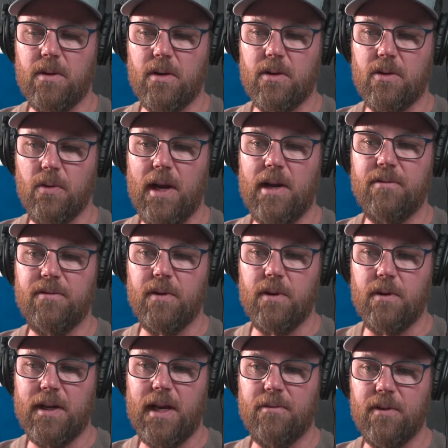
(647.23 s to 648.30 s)

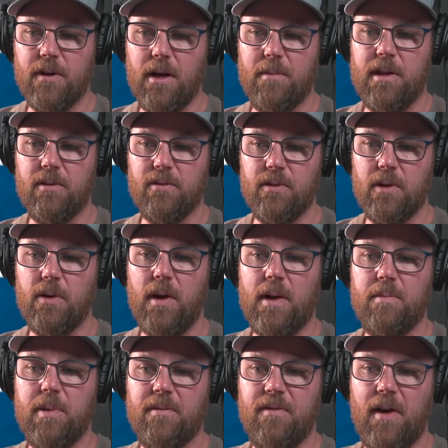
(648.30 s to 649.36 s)
grateful again for coming through,
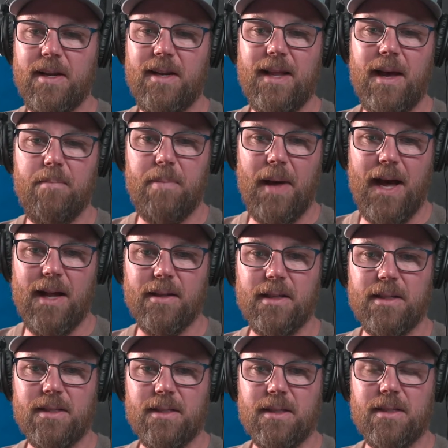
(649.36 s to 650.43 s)
but finding that
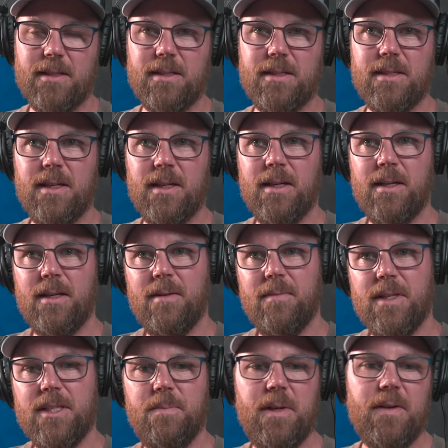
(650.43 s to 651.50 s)
balance it's
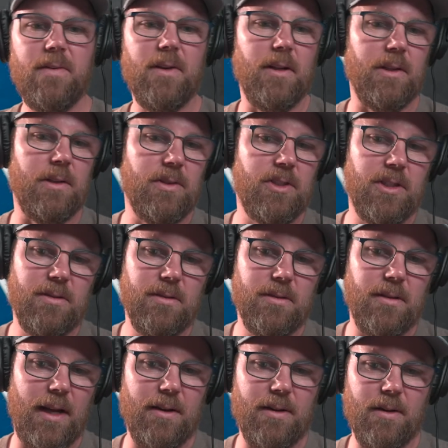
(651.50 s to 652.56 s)
a bit of an illusion.
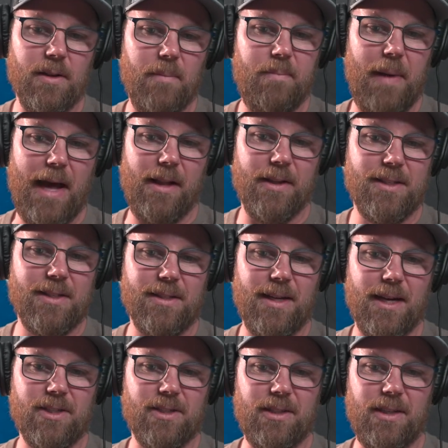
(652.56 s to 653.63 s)
I don't know that balance is
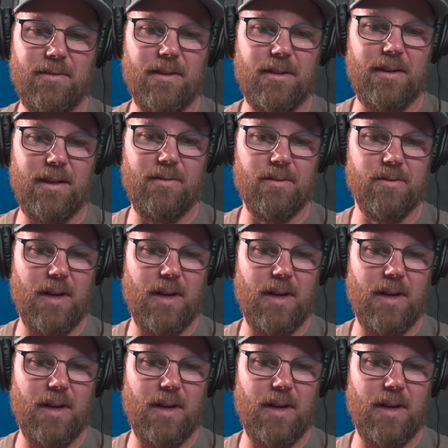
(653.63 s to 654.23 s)
actually even